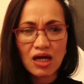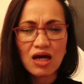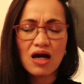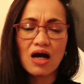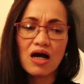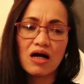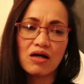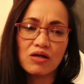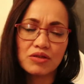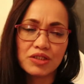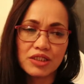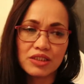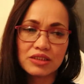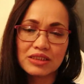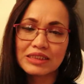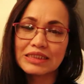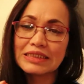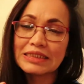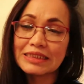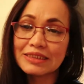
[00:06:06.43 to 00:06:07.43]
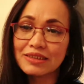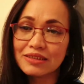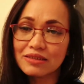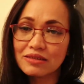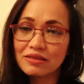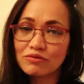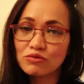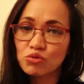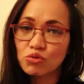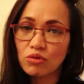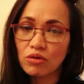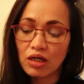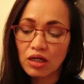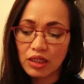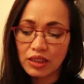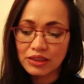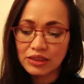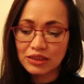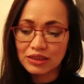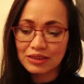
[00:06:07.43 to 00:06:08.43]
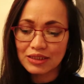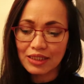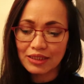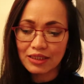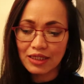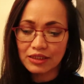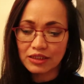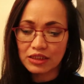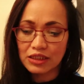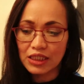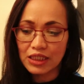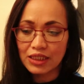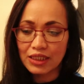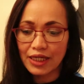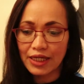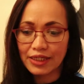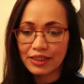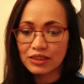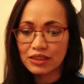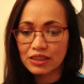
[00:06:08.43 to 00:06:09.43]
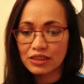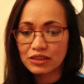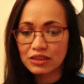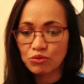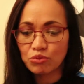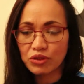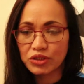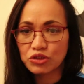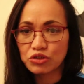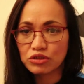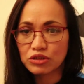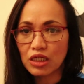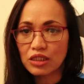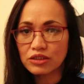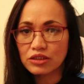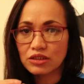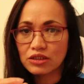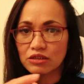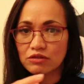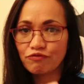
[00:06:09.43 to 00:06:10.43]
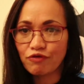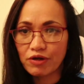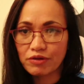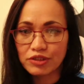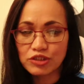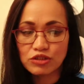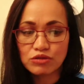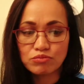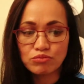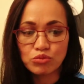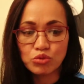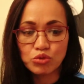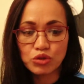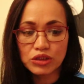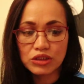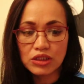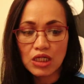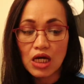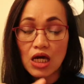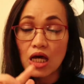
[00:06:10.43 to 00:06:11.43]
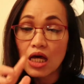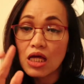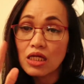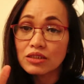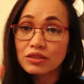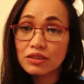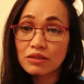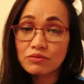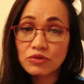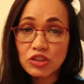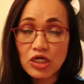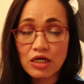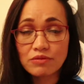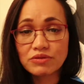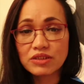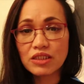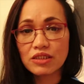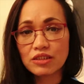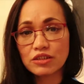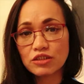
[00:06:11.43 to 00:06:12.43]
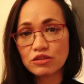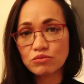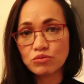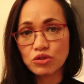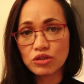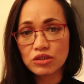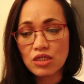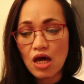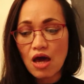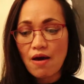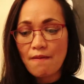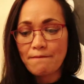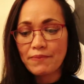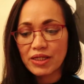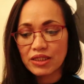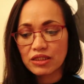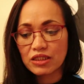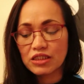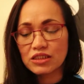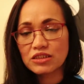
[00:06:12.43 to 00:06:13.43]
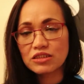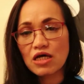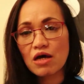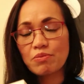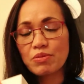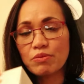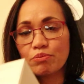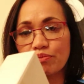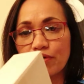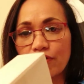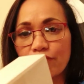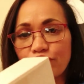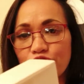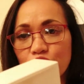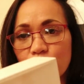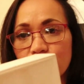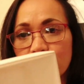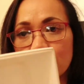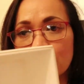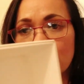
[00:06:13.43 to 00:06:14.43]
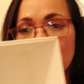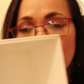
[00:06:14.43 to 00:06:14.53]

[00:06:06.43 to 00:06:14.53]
how do you, thin one. It's not that thick like this, and when you touch it, it's very smooth. Sometimes they are smooth, but this type of perfume,